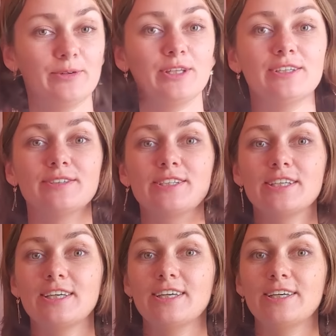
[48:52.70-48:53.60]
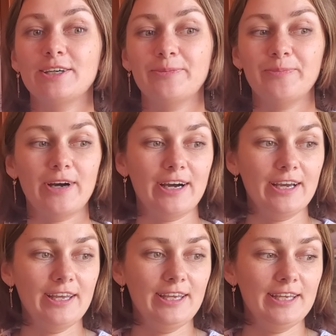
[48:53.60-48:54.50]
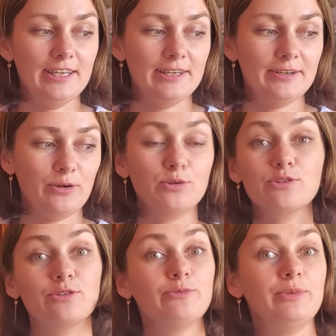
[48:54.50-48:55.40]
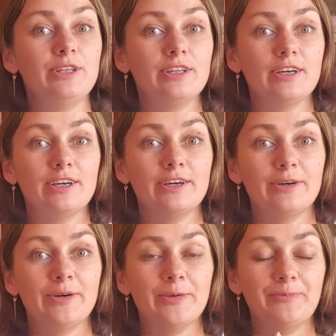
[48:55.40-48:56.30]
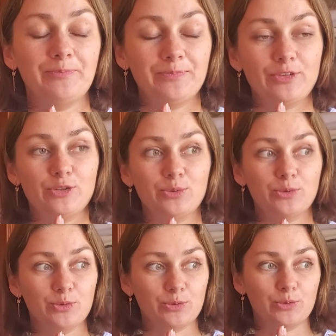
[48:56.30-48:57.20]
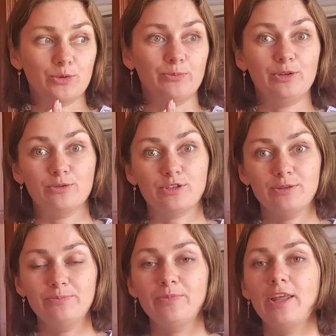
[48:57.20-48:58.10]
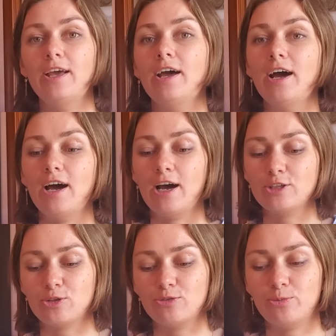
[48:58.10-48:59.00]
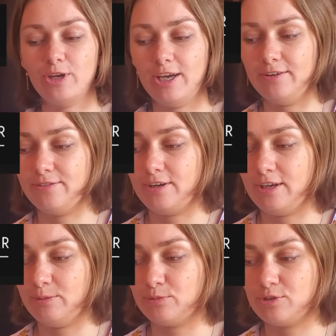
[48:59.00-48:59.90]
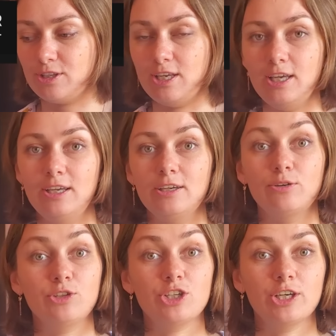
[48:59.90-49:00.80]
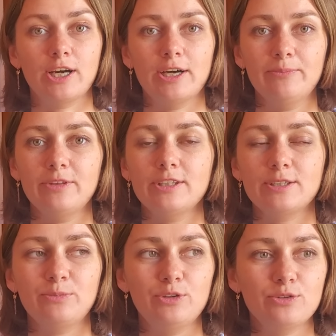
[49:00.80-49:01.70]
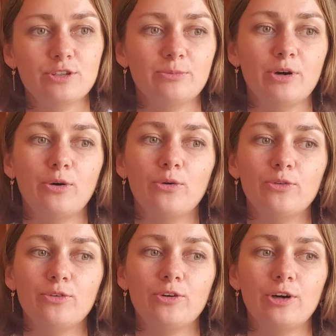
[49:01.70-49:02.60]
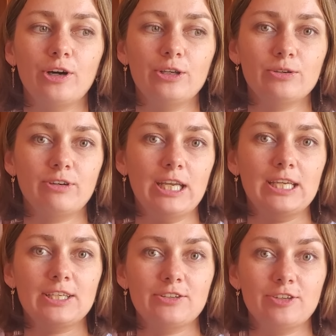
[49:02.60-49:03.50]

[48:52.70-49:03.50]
what else? I also been to museum. So we have a Muzey Gonchara. It's a museum of Ukrainian